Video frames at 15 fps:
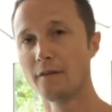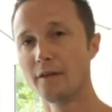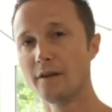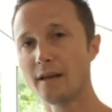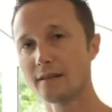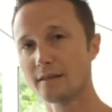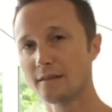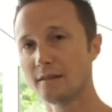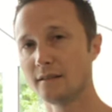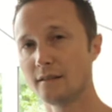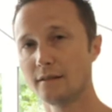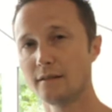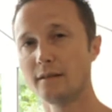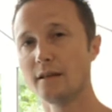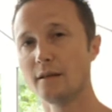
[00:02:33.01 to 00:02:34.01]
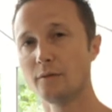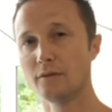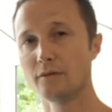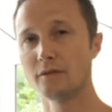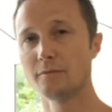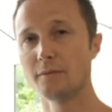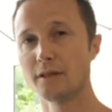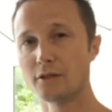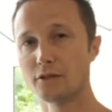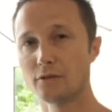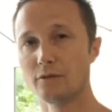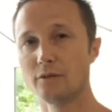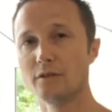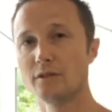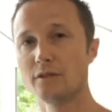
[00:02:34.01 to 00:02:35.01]
The next thing that you want to make
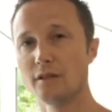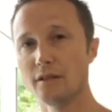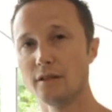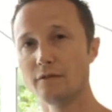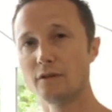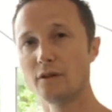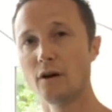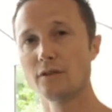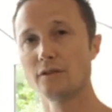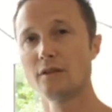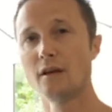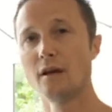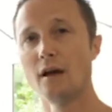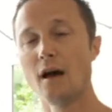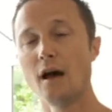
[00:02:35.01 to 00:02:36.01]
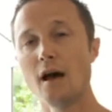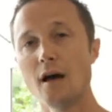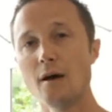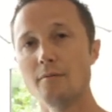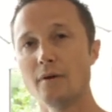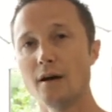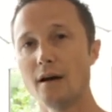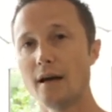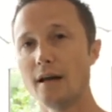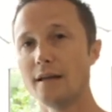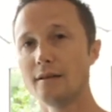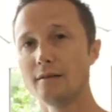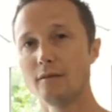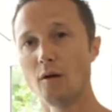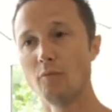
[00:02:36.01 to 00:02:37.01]
sure is that you've got a